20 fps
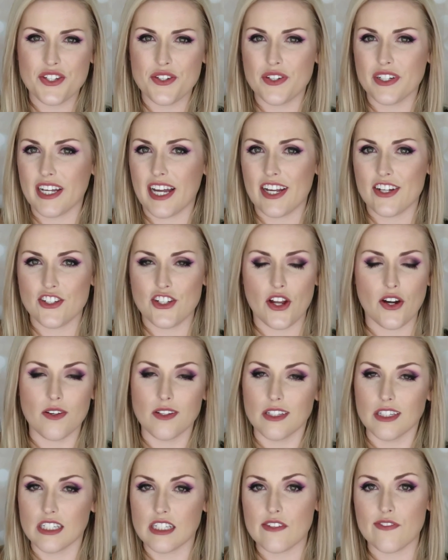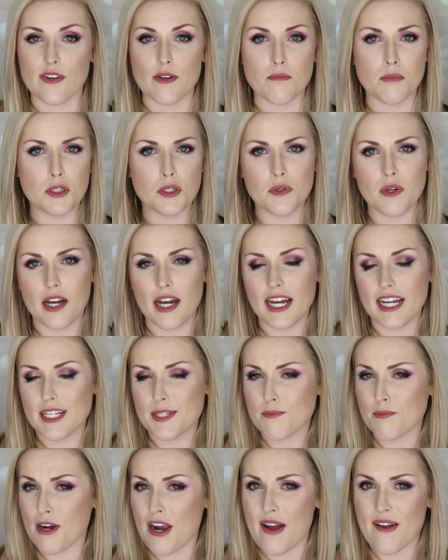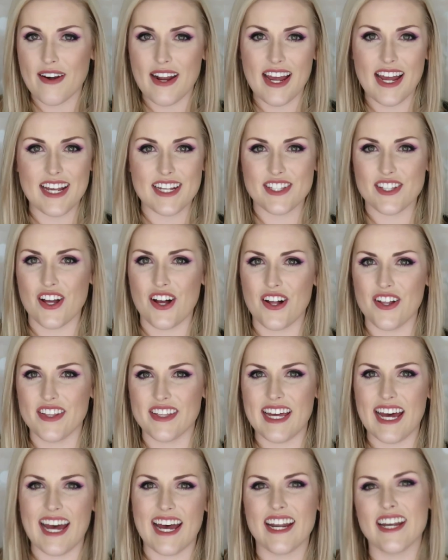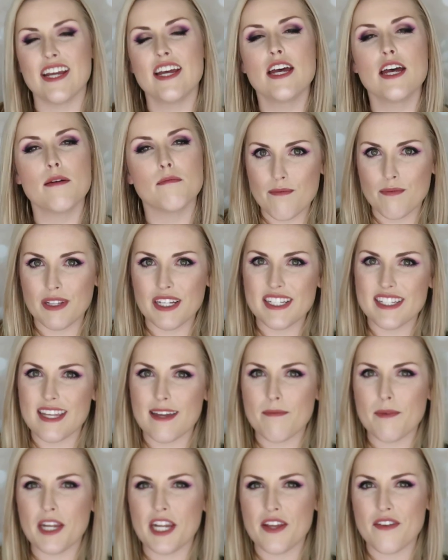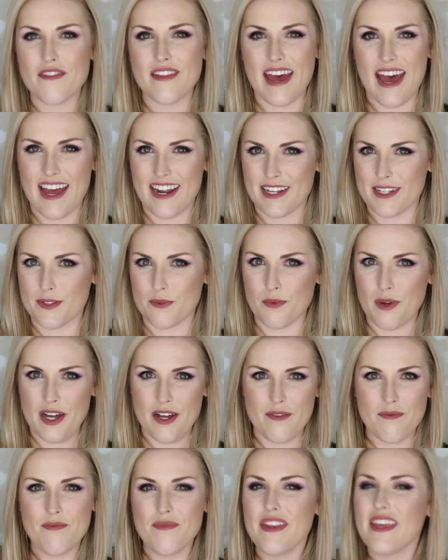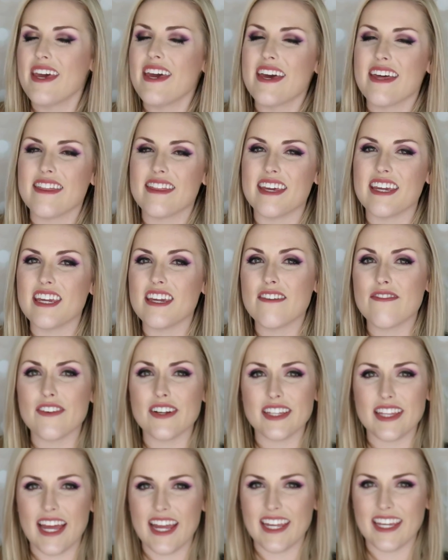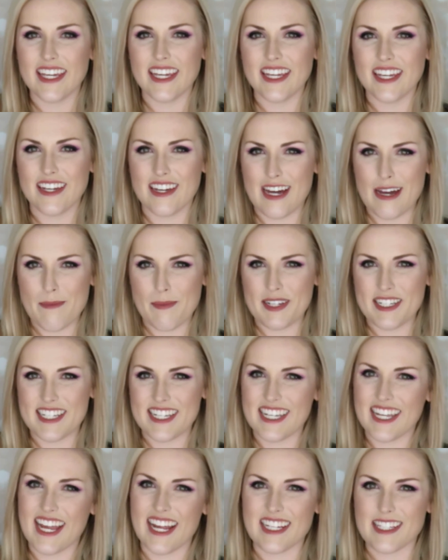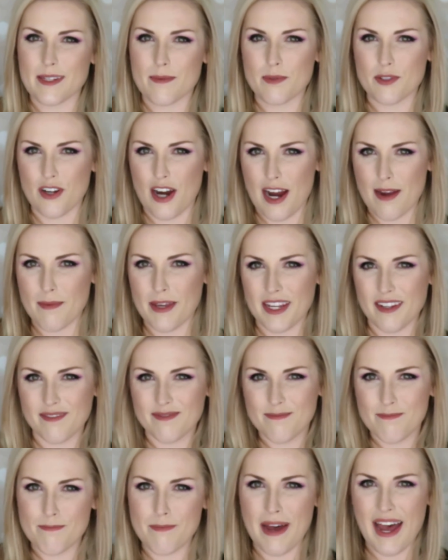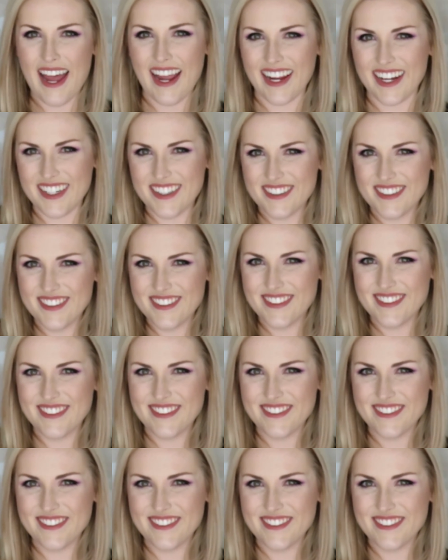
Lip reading: doing eyeshadow looks for blue eyes, brown eyes, all that, Please let me know that as well. Thank you for liking, commenting, and subscribing. Bye!